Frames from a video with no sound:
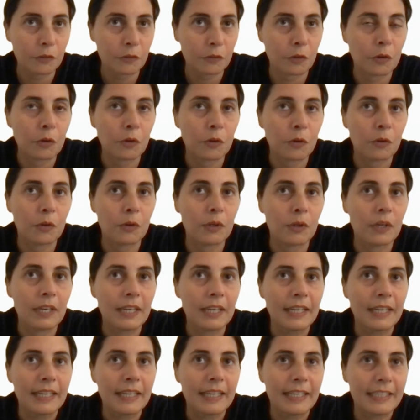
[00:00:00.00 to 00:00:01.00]
so
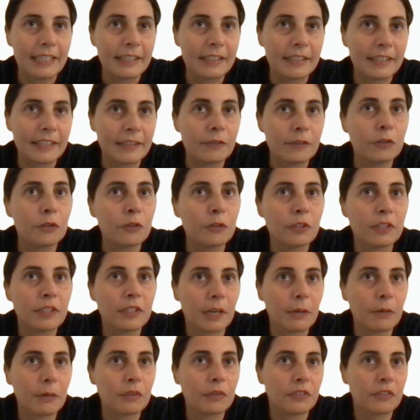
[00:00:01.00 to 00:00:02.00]
it, it
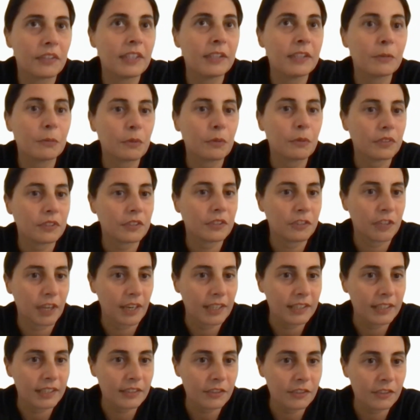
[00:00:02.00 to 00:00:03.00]
took i would say it was a
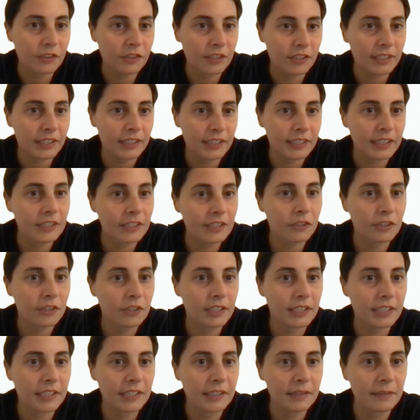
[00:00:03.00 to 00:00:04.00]
challenge in,
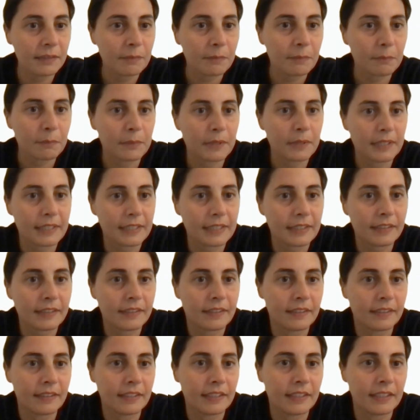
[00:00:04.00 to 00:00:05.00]
initially
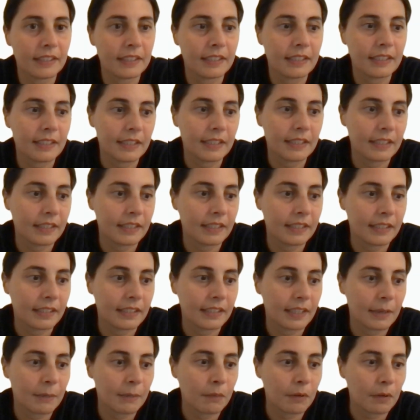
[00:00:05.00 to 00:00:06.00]
but
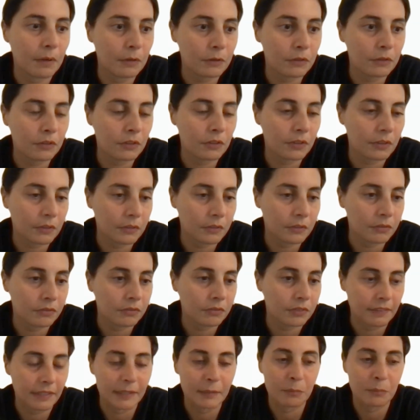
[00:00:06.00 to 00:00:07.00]
the amount of
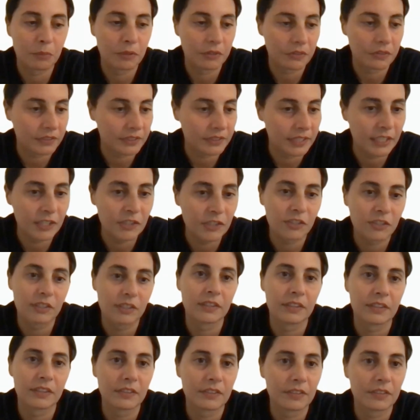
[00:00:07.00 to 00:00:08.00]
like
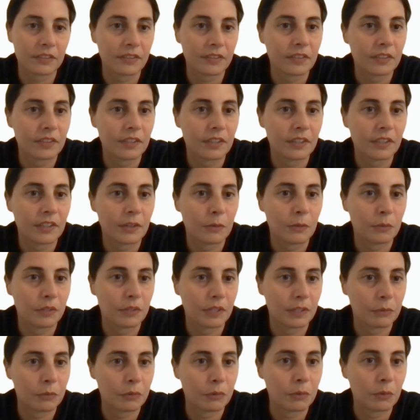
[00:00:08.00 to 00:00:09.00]
presentations
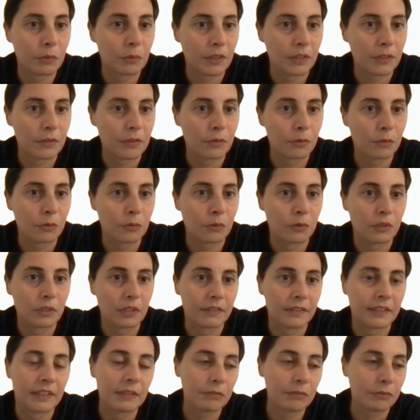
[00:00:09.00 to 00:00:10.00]
that we went
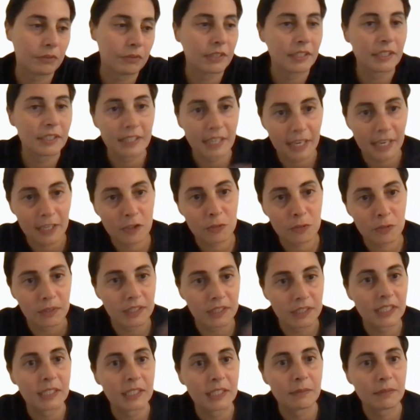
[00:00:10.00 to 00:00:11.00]
through the different
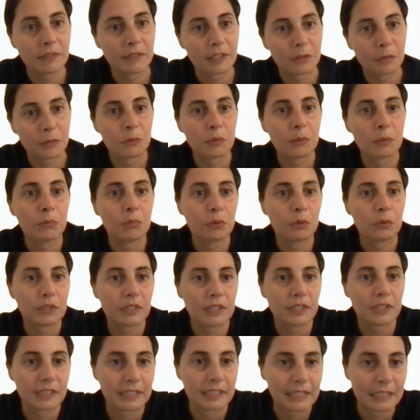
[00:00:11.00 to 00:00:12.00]
engagement team that we
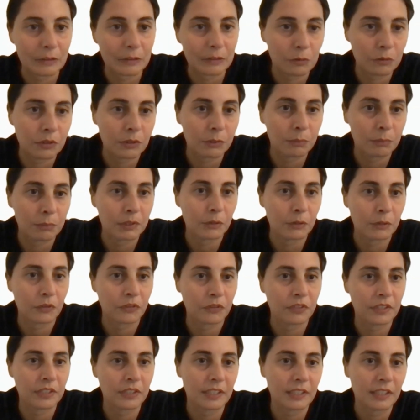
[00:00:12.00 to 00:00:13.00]
brought in into the
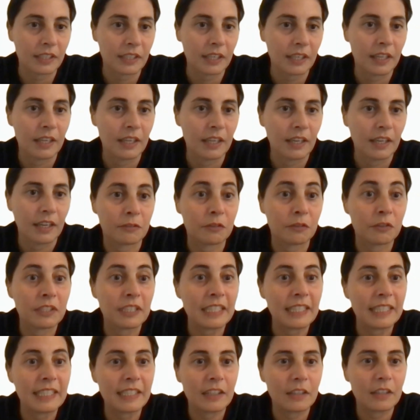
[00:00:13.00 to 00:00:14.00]
poc
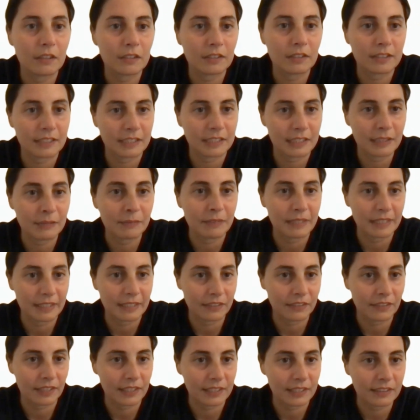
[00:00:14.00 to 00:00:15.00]
really got team
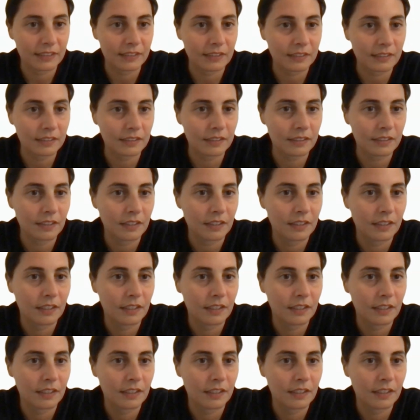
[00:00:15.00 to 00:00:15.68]
excited